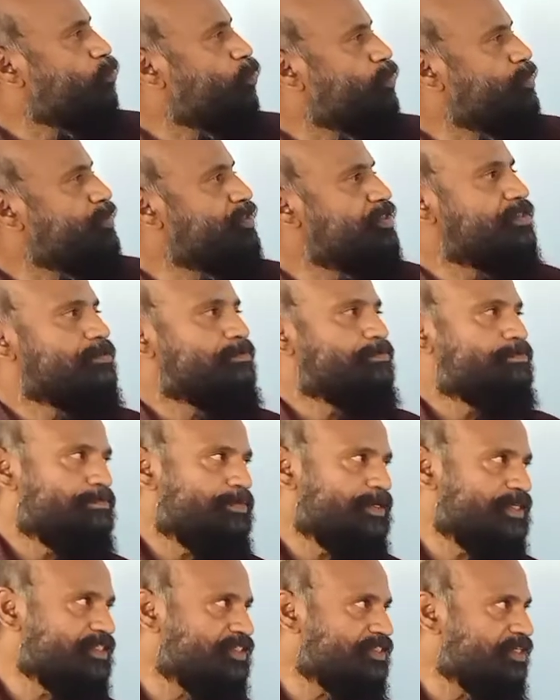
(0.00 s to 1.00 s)
was
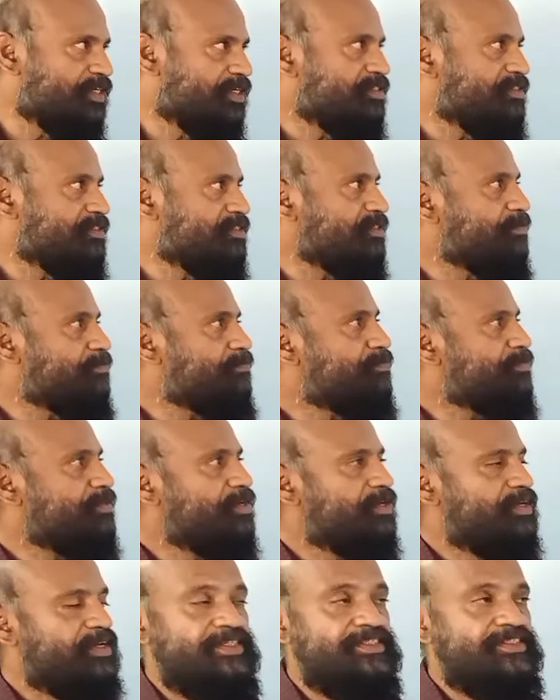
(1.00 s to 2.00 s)
present
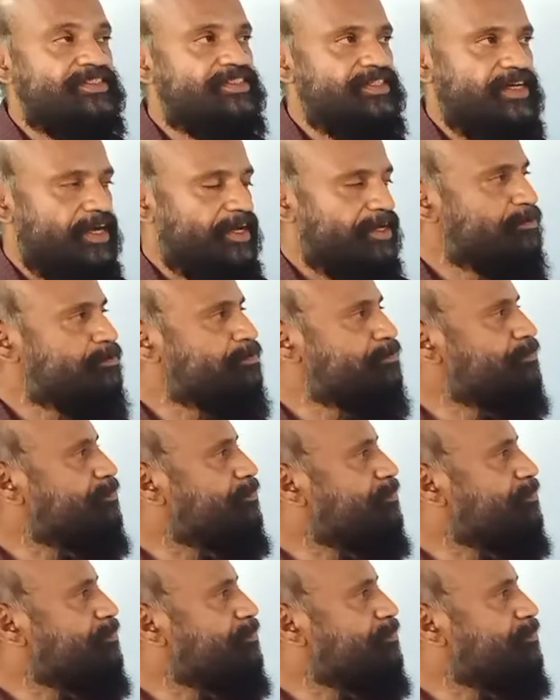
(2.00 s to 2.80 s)
in time.